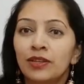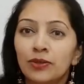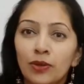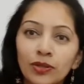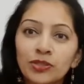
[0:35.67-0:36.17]

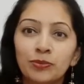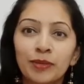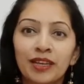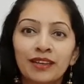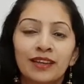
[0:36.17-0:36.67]
not to
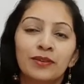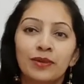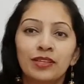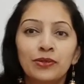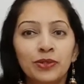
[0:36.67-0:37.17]
make
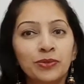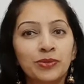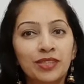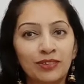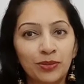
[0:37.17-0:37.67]
when you use
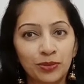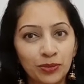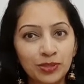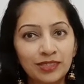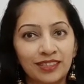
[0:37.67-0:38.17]

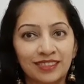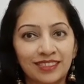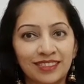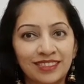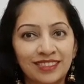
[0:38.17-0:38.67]
those
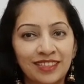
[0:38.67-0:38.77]
tenses.